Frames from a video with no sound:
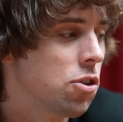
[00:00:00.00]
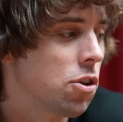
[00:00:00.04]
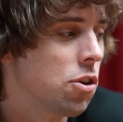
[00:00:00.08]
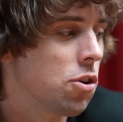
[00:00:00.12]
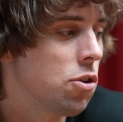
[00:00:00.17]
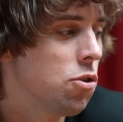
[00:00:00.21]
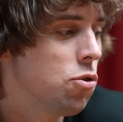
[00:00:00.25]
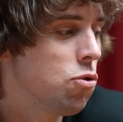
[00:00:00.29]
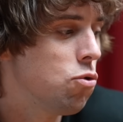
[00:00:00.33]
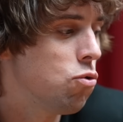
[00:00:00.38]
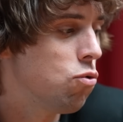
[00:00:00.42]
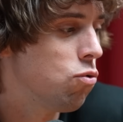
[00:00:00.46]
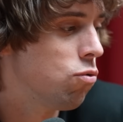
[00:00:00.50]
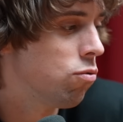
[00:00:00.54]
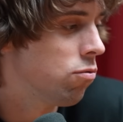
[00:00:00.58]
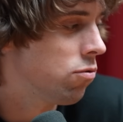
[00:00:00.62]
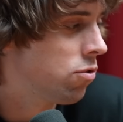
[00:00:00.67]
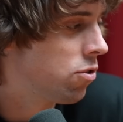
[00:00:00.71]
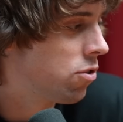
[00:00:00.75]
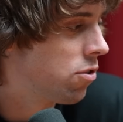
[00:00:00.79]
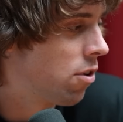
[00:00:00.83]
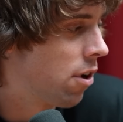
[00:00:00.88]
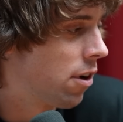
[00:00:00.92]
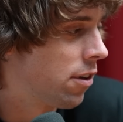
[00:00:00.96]
So you
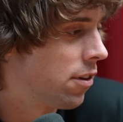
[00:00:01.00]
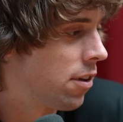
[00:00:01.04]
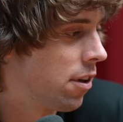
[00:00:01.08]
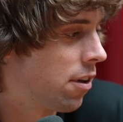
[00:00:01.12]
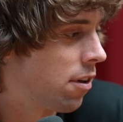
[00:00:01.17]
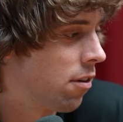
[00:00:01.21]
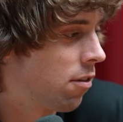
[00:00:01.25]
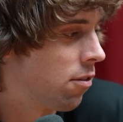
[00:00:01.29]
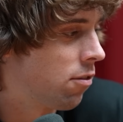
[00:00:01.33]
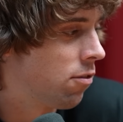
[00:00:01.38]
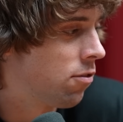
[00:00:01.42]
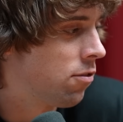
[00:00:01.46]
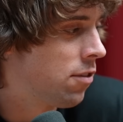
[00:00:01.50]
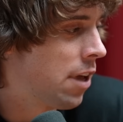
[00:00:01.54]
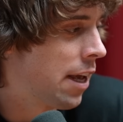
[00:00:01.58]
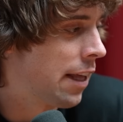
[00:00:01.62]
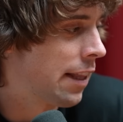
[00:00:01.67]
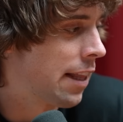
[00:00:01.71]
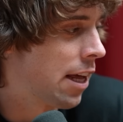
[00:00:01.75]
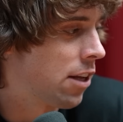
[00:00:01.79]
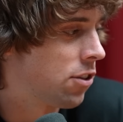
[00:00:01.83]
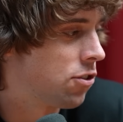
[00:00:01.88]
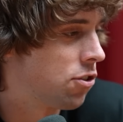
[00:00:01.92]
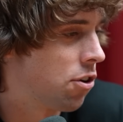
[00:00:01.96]
start to
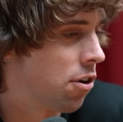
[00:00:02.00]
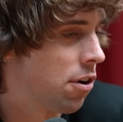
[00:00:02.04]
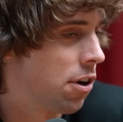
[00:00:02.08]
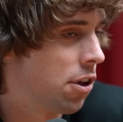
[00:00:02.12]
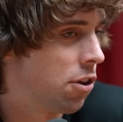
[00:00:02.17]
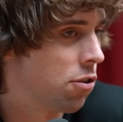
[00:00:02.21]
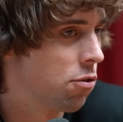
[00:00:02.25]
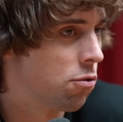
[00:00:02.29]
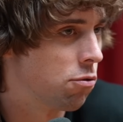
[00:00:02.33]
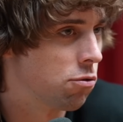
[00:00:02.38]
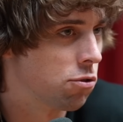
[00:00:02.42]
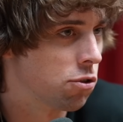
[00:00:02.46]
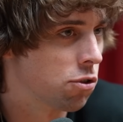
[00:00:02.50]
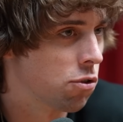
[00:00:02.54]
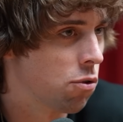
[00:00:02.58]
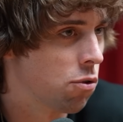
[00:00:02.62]
take that journey through